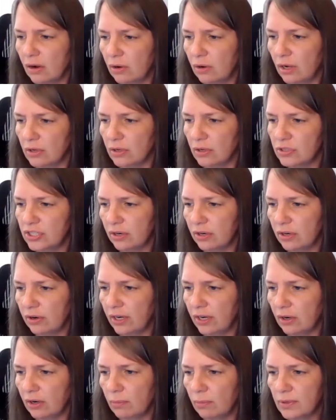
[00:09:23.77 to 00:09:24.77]
I'll share
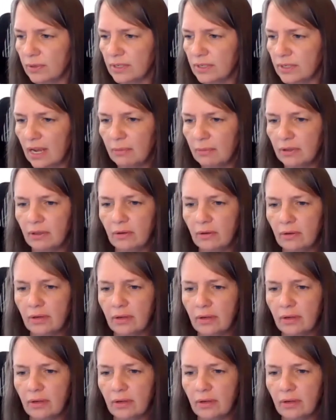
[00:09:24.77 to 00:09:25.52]
it here one more time with you